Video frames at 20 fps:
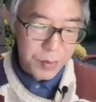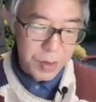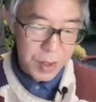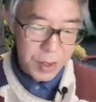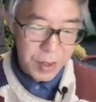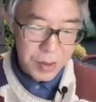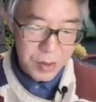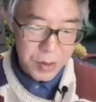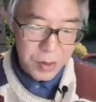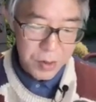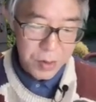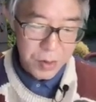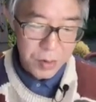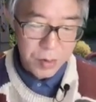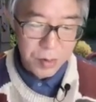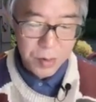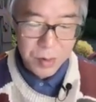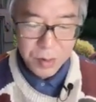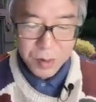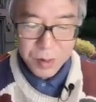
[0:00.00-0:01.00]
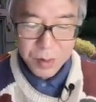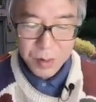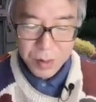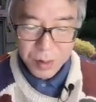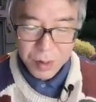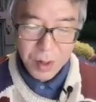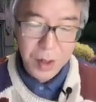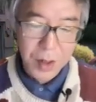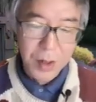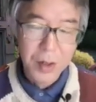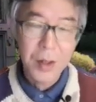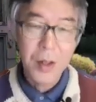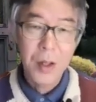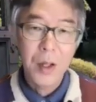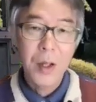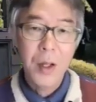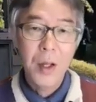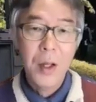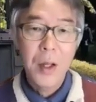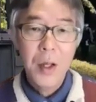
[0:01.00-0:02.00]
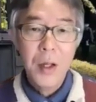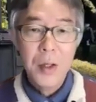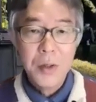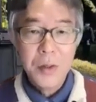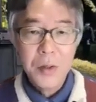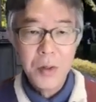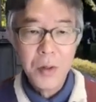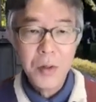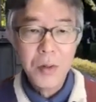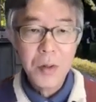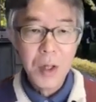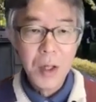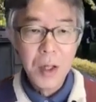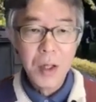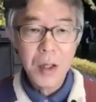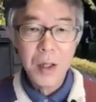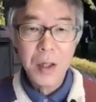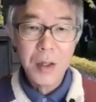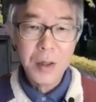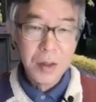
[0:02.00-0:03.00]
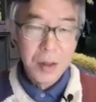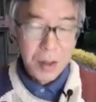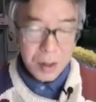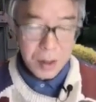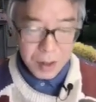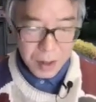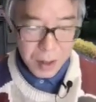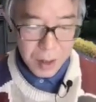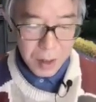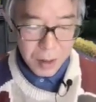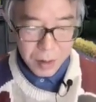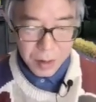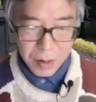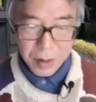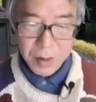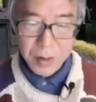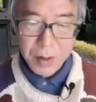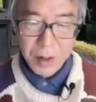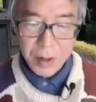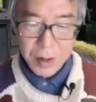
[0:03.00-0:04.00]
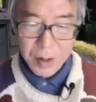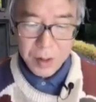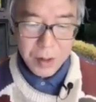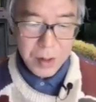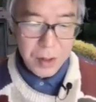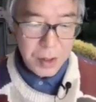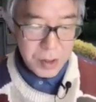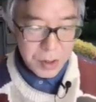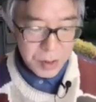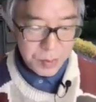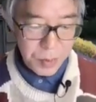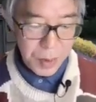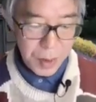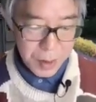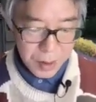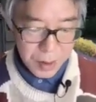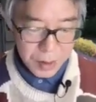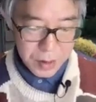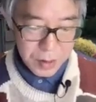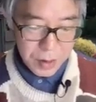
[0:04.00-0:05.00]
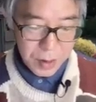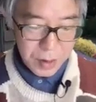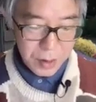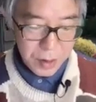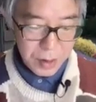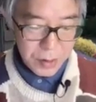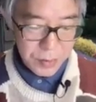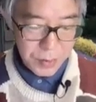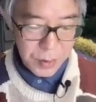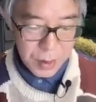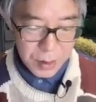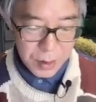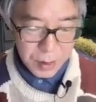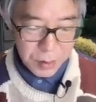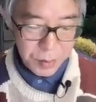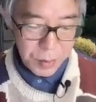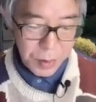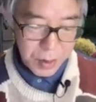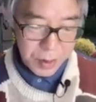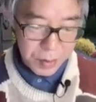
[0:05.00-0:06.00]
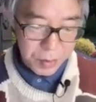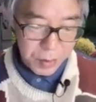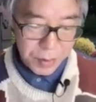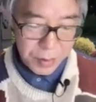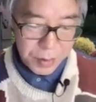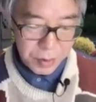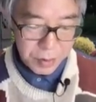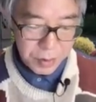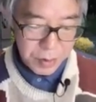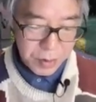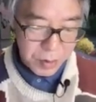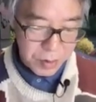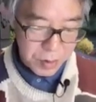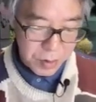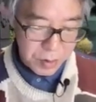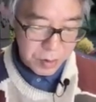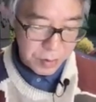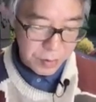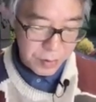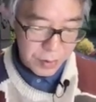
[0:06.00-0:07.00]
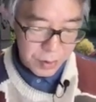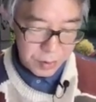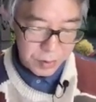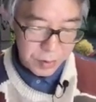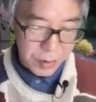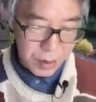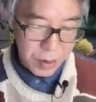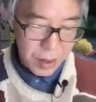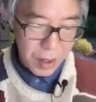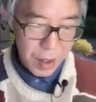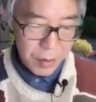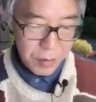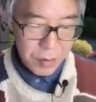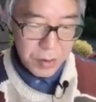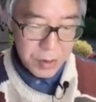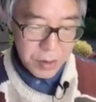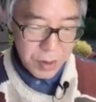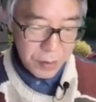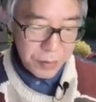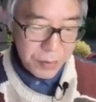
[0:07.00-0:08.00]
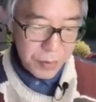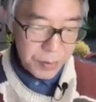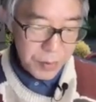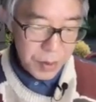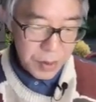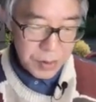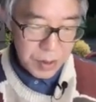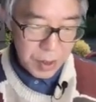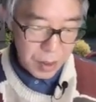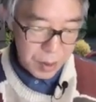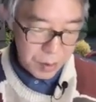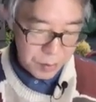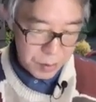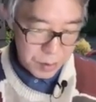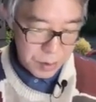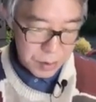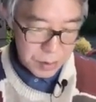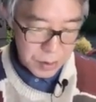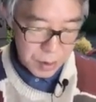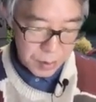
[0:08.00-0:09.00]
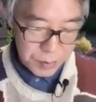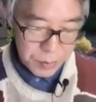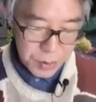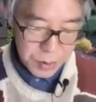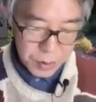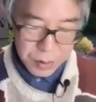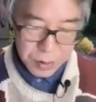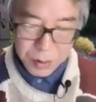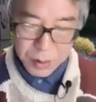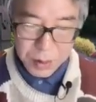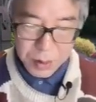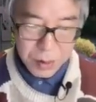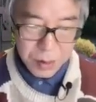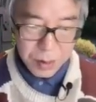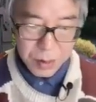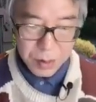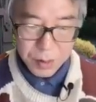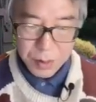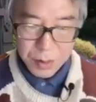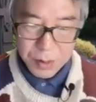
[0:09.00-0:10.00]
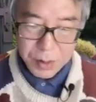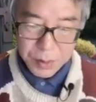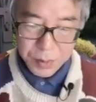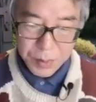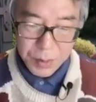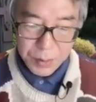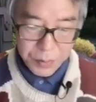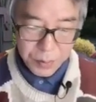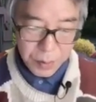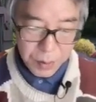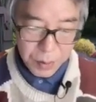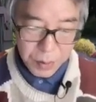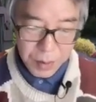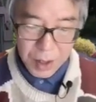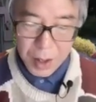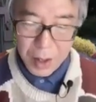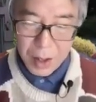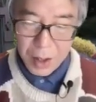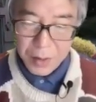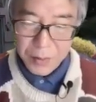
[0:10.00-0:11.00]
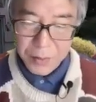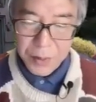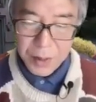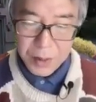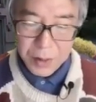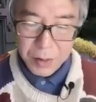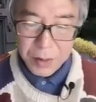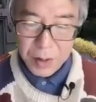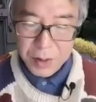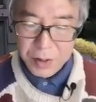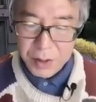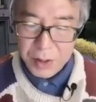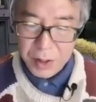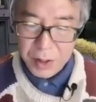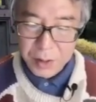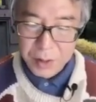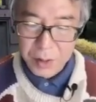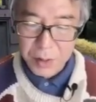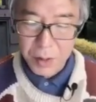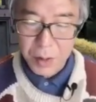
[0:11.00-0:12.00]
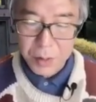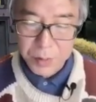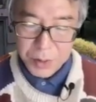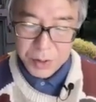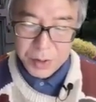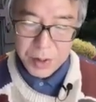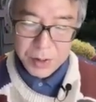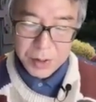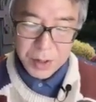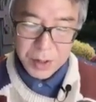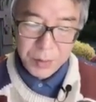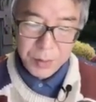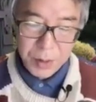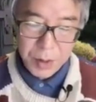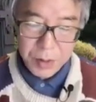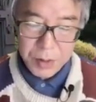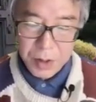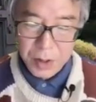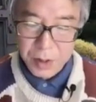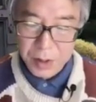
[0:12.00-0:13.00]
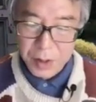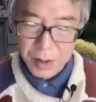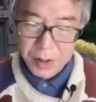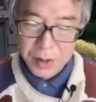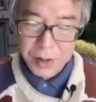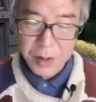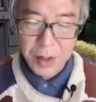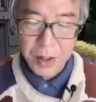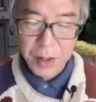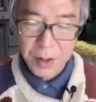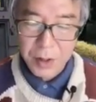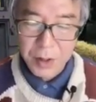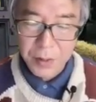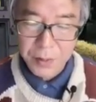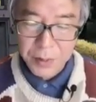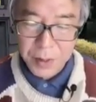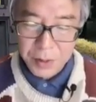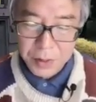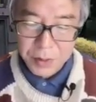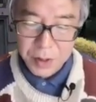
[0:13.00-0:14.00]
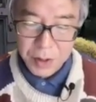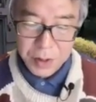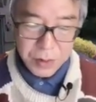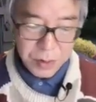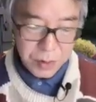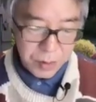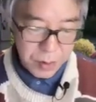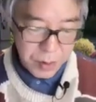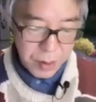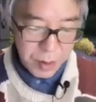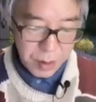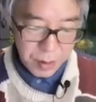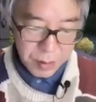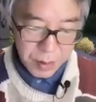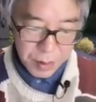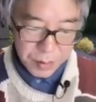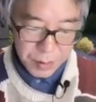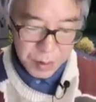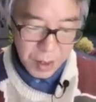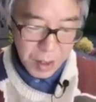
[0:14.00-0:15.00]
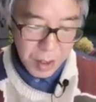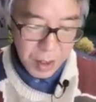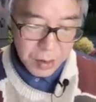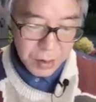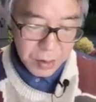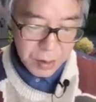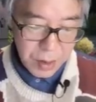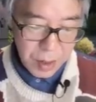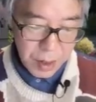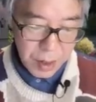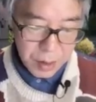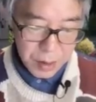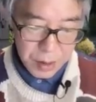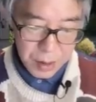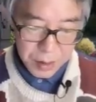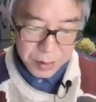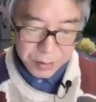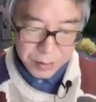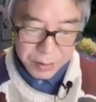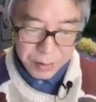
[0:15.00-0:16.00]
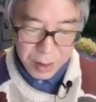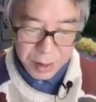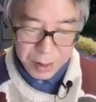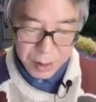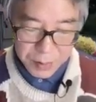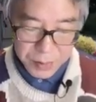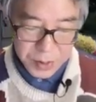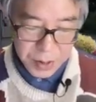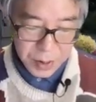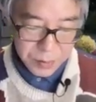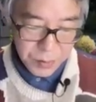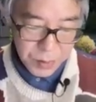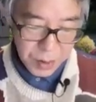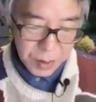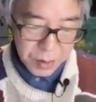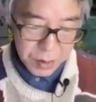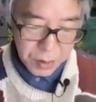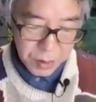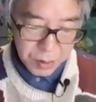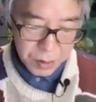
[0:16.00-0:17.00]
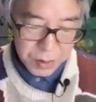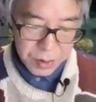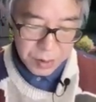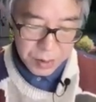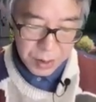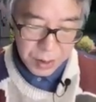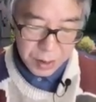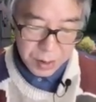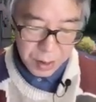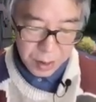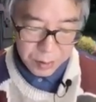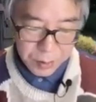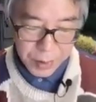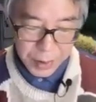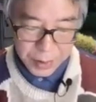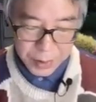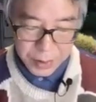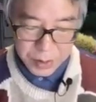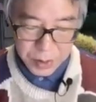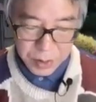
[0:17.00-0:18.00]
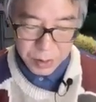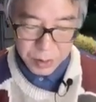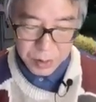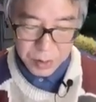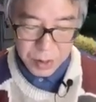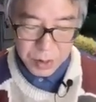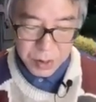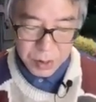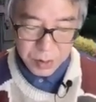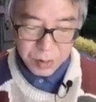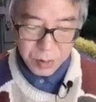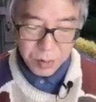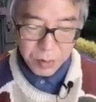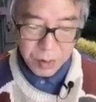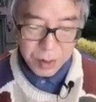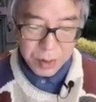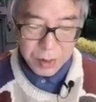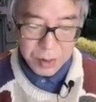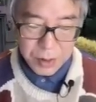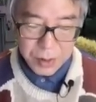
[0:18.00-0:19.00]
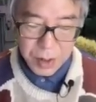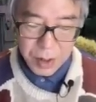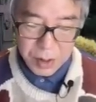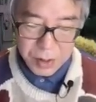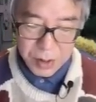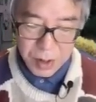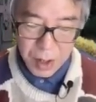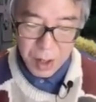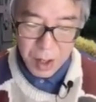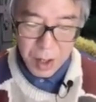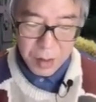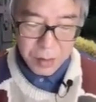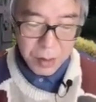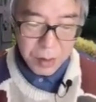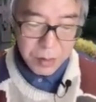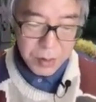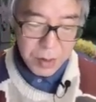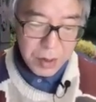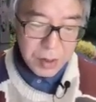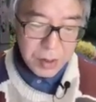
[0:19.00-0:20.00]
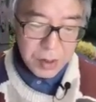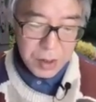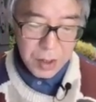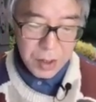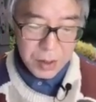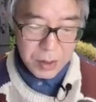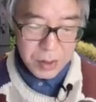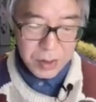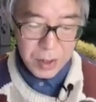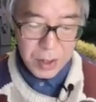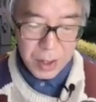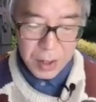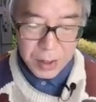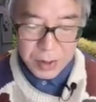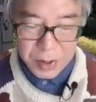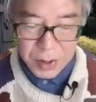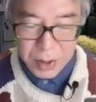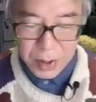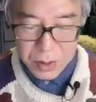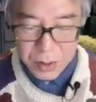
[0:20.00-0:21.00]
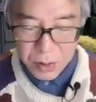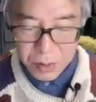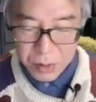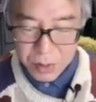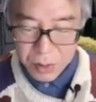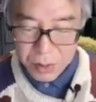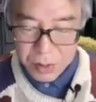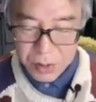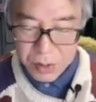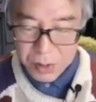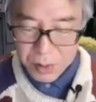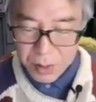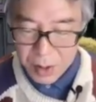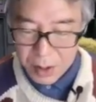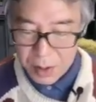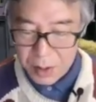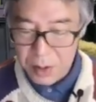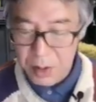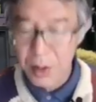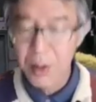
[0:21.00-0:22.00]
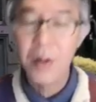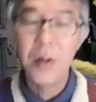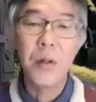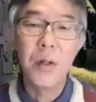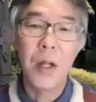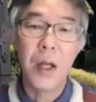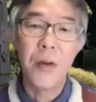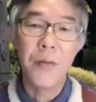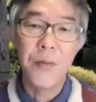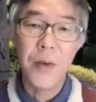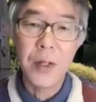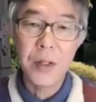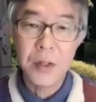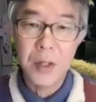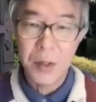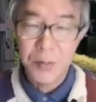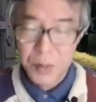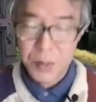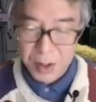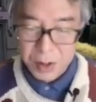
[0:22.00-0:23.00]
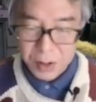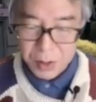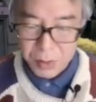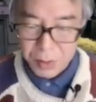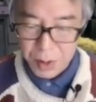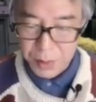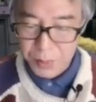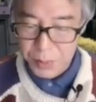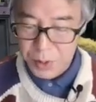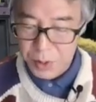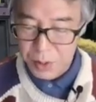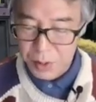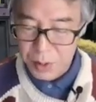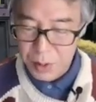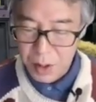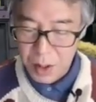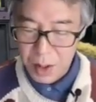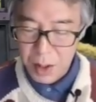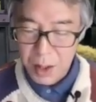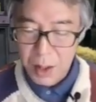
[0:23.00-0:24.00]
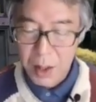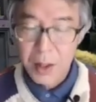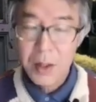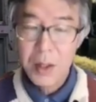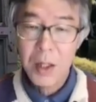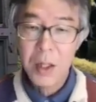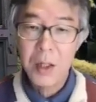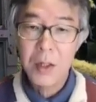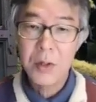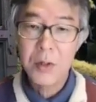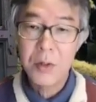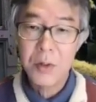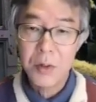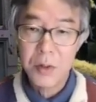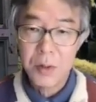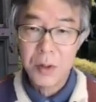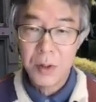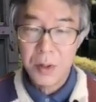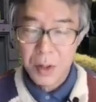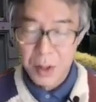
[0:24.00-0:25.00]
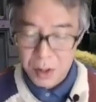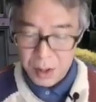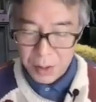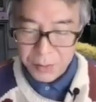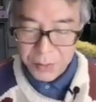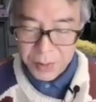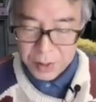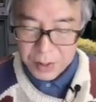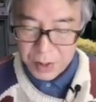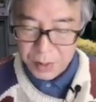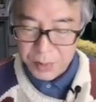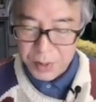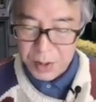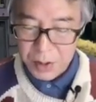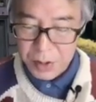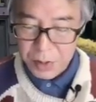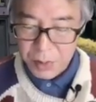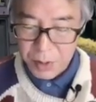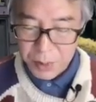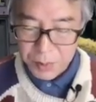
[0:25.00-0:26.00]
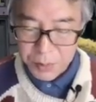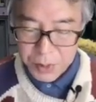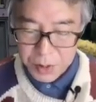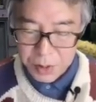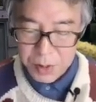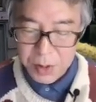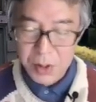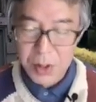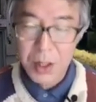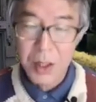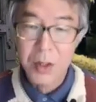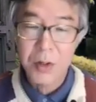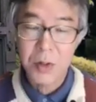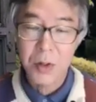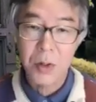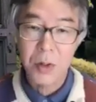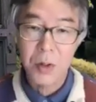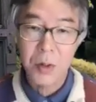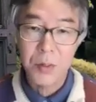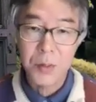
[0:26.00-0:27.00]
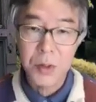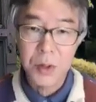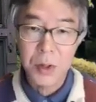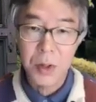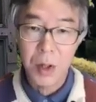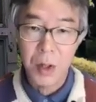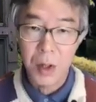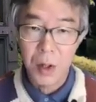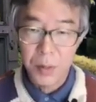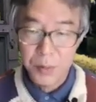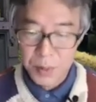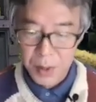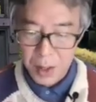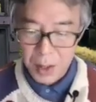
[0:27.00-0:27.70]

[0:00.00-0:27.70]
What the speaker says: these two. So here in this part, in this final part, we are going to do the following. We start from the same assumption as before and follow almost the same logic as in the fluctuation theorem and derive something called the detail balance condition. What is this? Well, this is the essential constraint on effective description in the effective descriptions in terms of